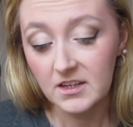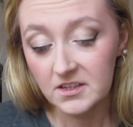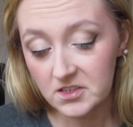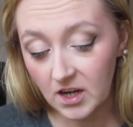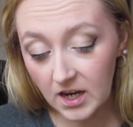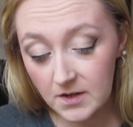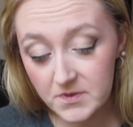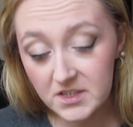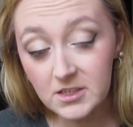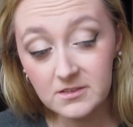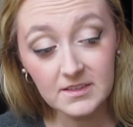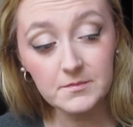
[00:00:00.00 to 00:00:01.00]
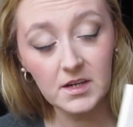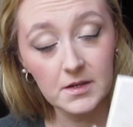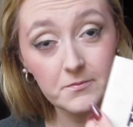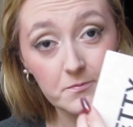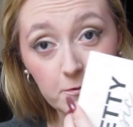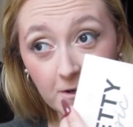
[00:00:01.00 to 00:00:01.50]
So I've been using my
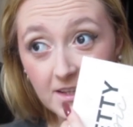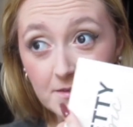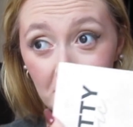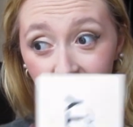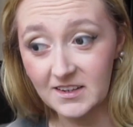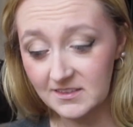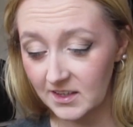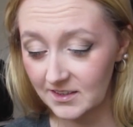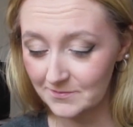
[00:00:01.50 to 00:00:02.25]
pretty basic